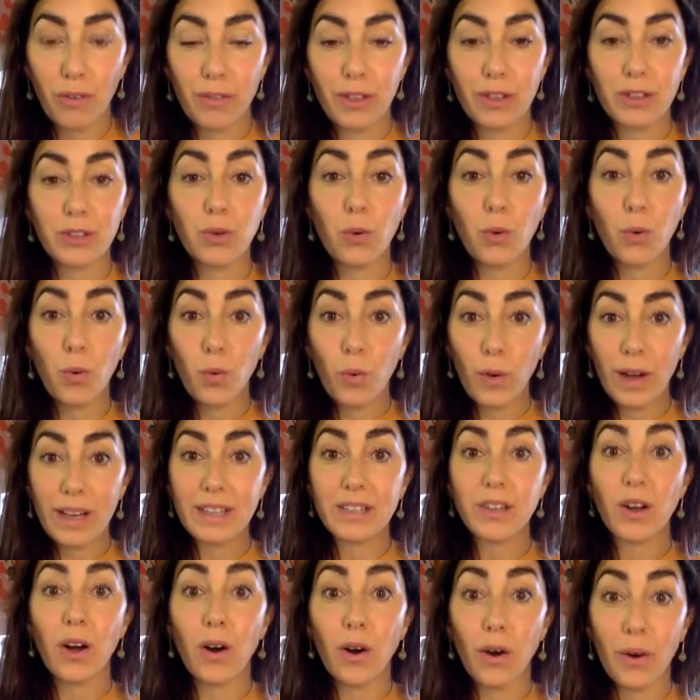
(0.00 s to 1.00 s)
that's always
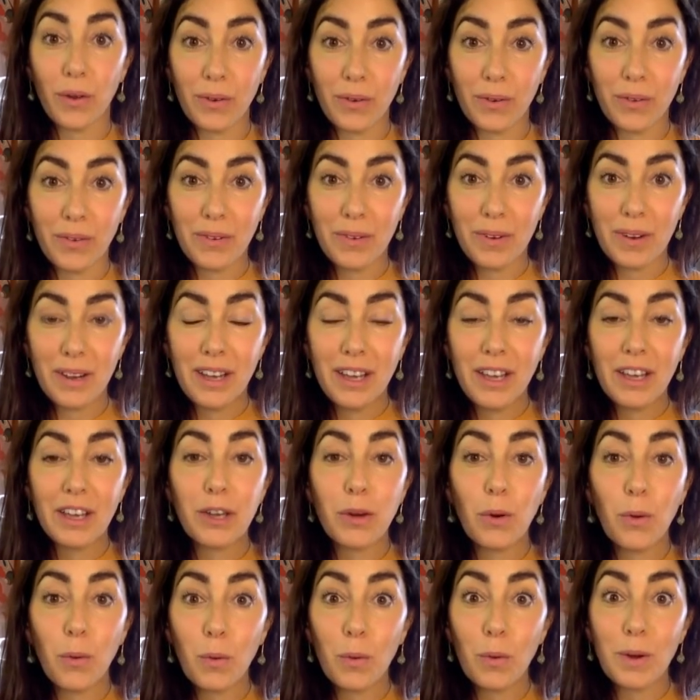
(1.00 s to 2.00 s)
on,
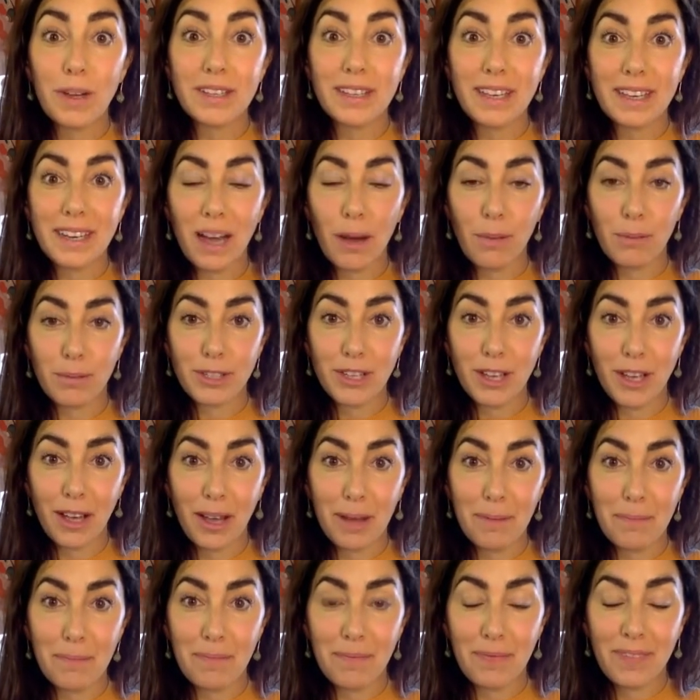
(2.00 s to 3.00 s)
you're always in
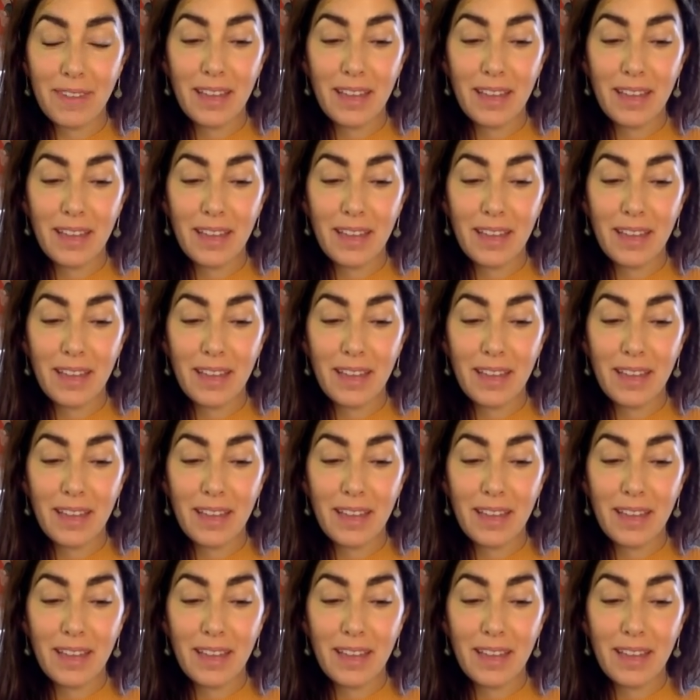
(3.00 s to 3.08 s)
uptime,